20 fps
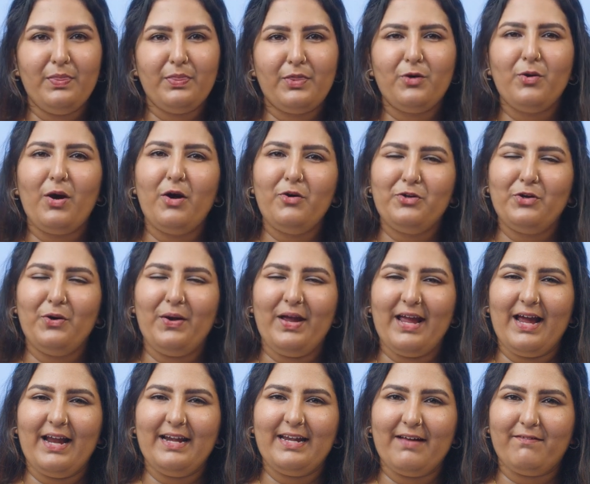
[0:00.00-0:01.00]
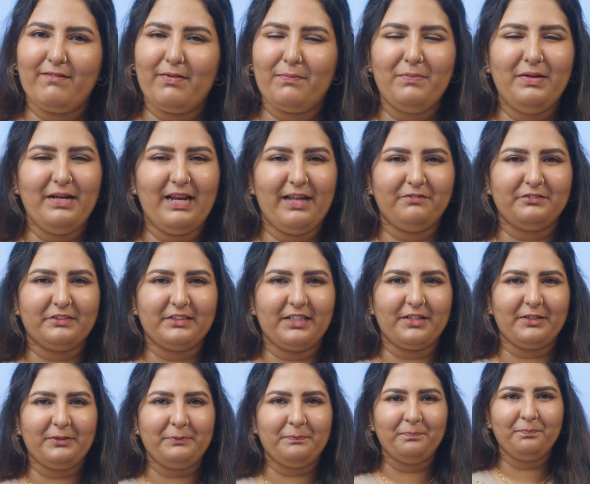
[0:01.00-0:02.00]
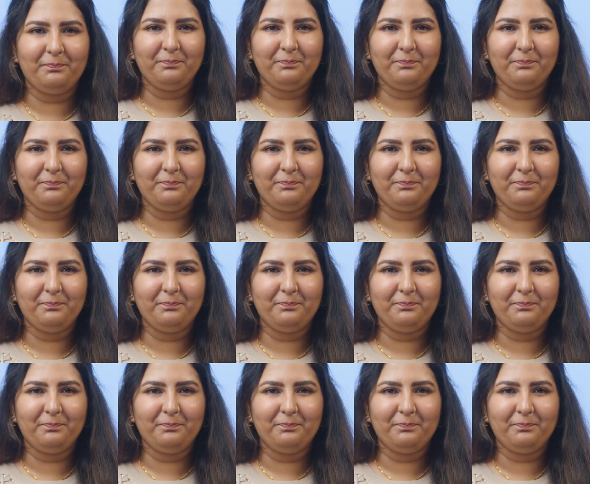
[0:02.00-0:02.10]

throughout your AI development lifecycle.